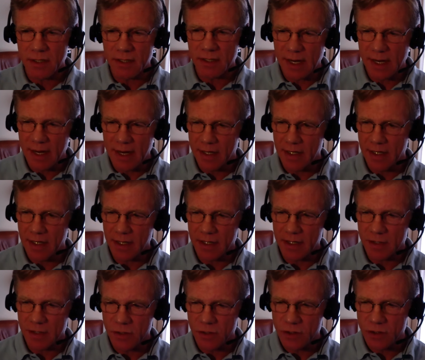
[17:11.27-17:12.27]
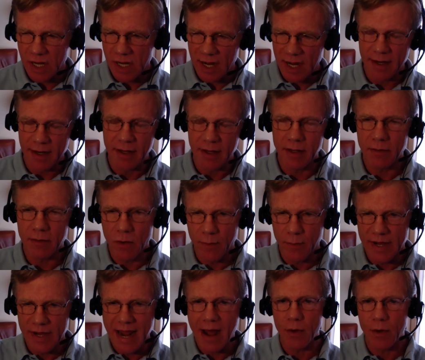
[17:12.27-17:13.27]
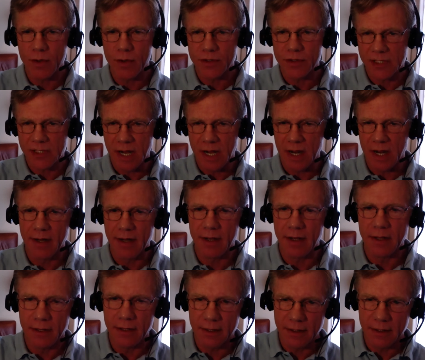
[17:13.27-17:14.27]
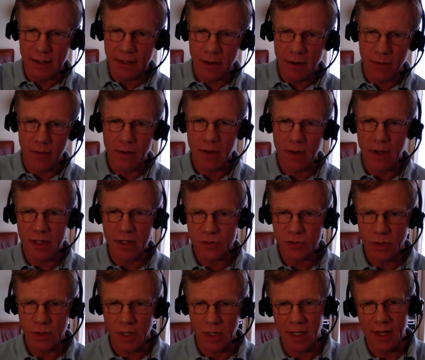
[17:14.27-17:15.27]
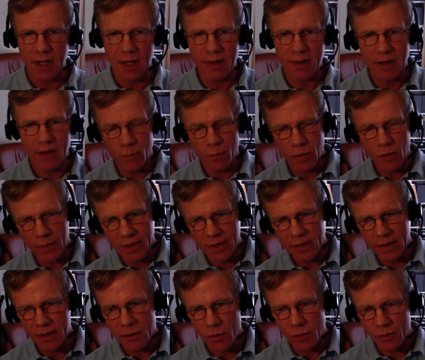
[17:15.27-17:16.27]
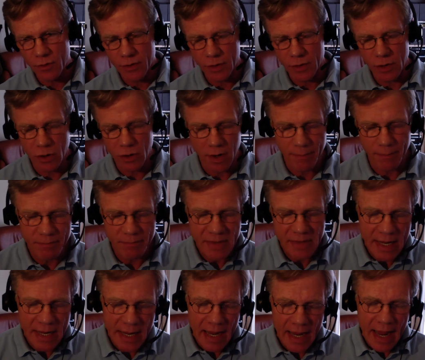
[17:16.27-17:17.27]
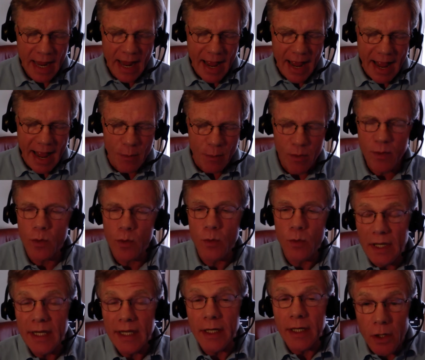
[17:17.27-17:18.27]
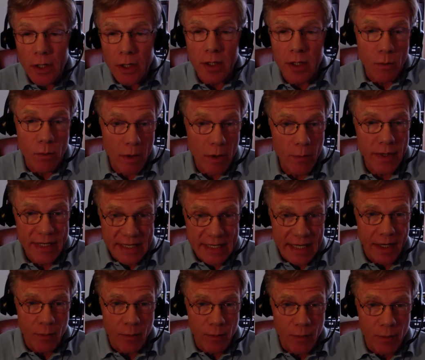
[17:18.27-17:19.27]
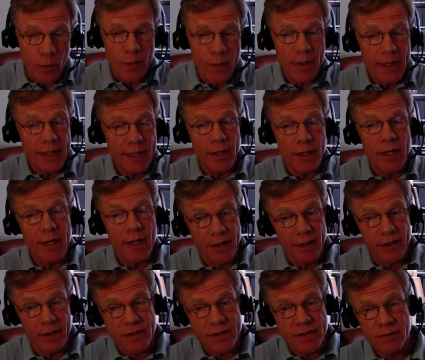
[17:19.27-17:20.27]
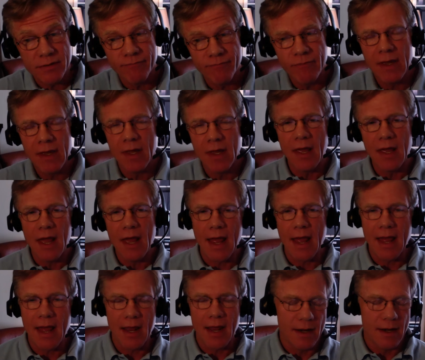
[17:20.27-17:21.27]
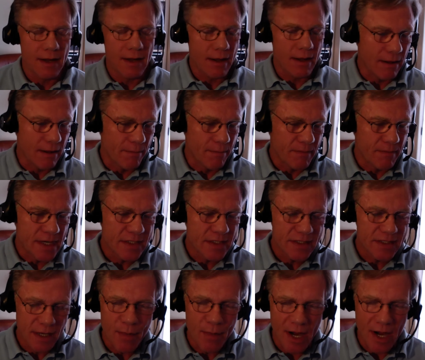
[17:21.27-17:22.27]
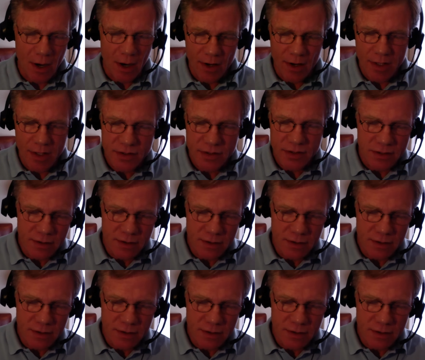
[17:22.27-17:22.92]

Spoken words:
into China, what we now know as China, and, you know, Australia, and then we went into Northern Europe. And we were really good at what we did. We were really good hunters. And in some areas,